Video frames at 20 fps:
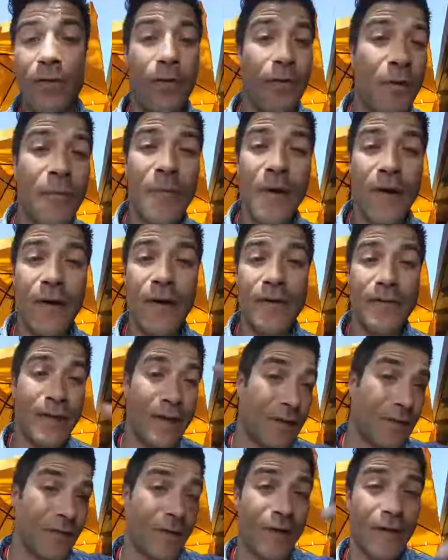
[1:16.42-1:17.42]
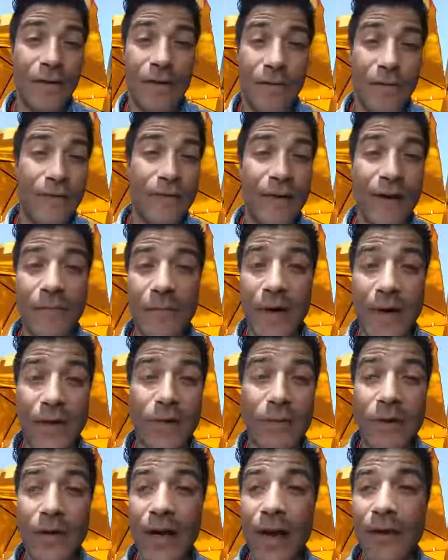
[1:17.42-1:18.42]
or no parents. Like you'll get a
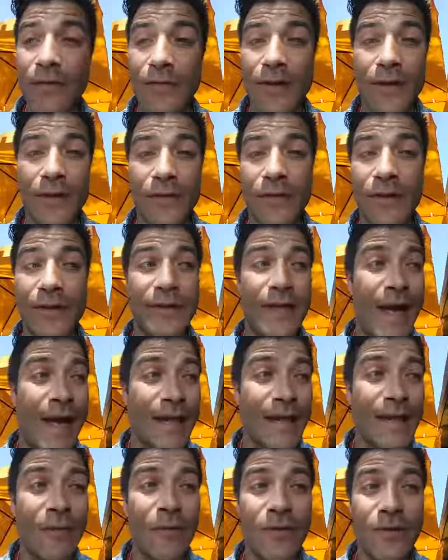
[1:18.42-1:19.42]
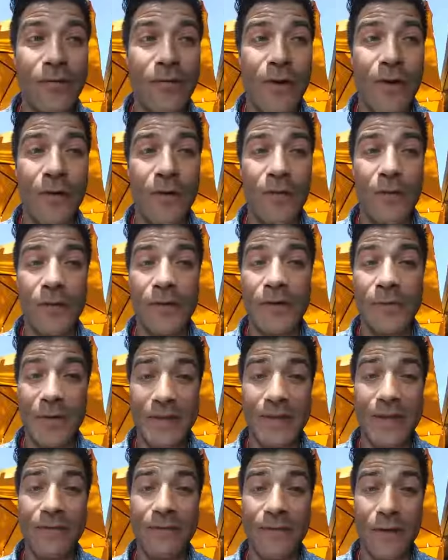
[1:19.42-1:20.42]
35-page printout telling you exactly what's wrong or
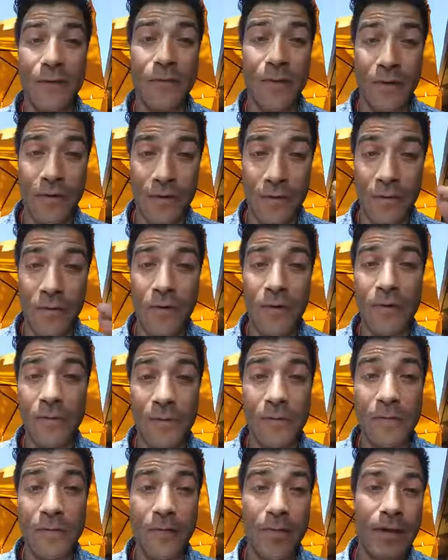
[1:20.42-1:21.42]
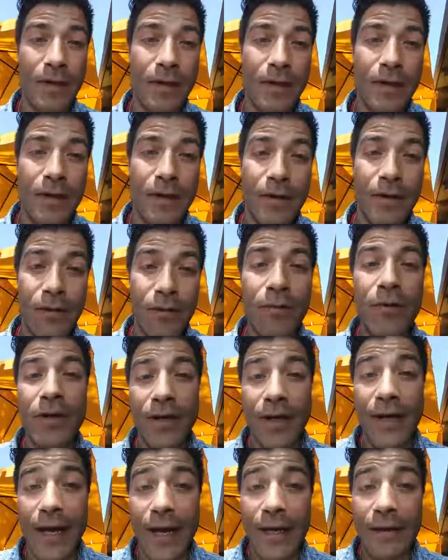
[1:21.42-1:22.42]
specific with your your
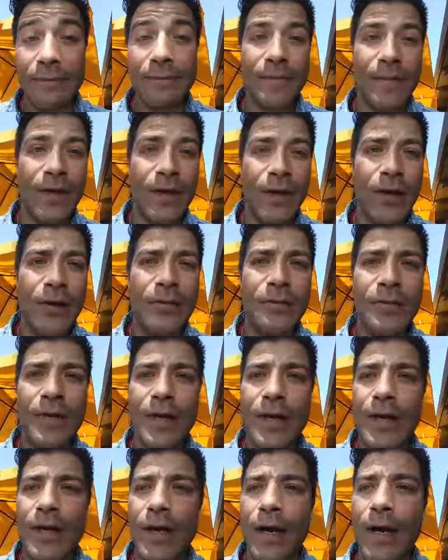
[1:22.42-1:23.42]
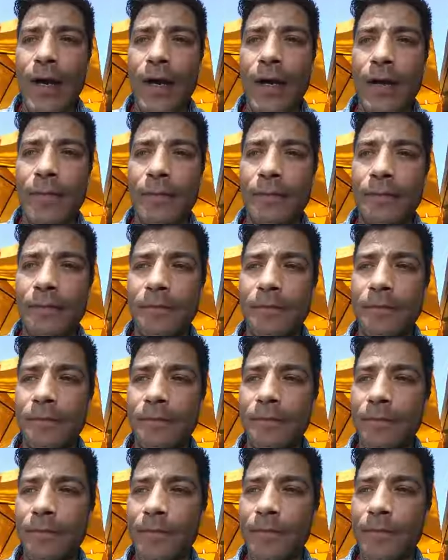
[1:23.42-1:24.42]
DNA. You know. Um,
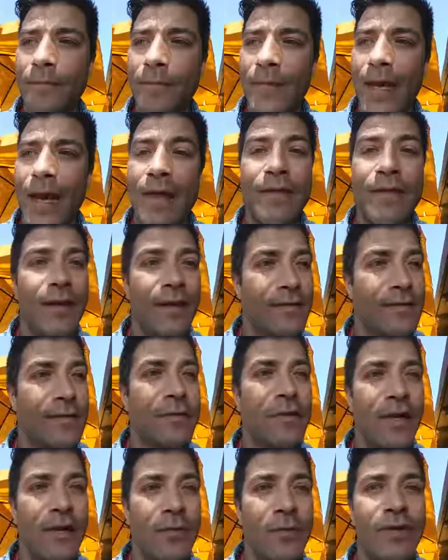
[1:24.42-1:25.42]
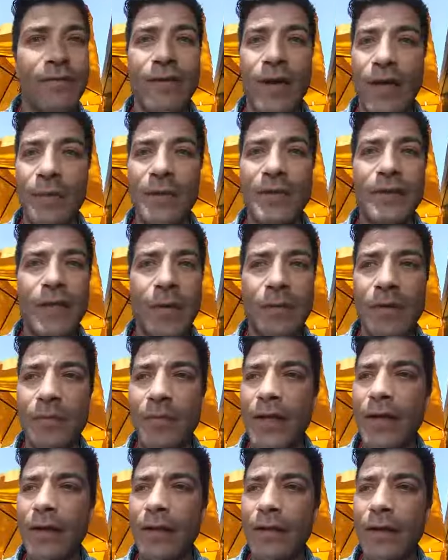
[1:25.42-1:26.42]
and then they supply you with a vitamin
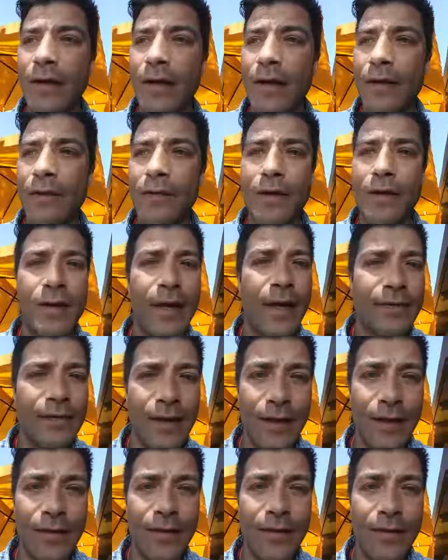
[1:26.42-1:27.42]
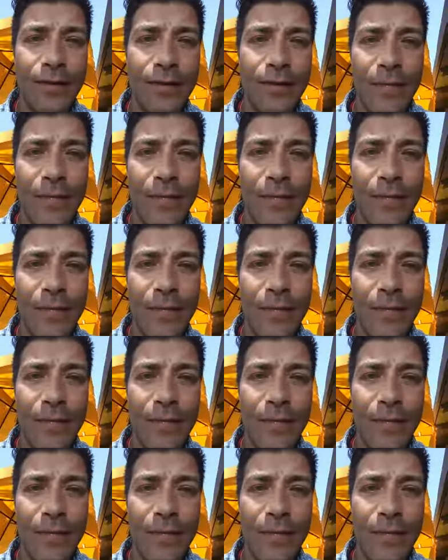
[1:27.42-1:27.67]
supplement uh, 30 days later,